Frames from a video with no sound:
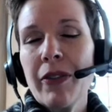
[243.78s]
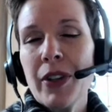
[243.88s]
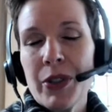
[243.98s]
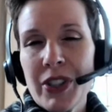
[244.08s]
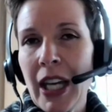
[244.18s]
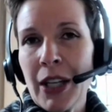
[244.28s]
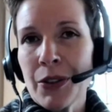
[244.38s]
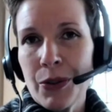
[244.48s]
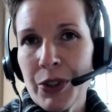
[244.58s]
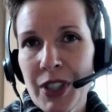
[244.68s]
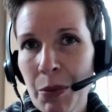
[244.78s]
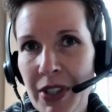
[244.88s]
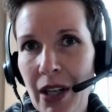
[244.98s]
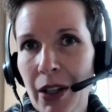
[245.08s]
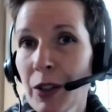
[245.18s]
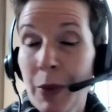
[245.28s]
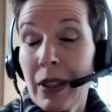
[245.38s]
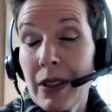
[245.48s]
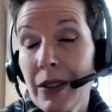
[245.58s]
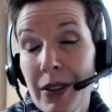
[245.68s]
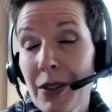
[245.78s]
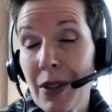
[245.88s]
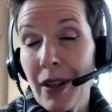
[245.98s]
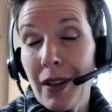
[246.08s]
of those things through cemeteries because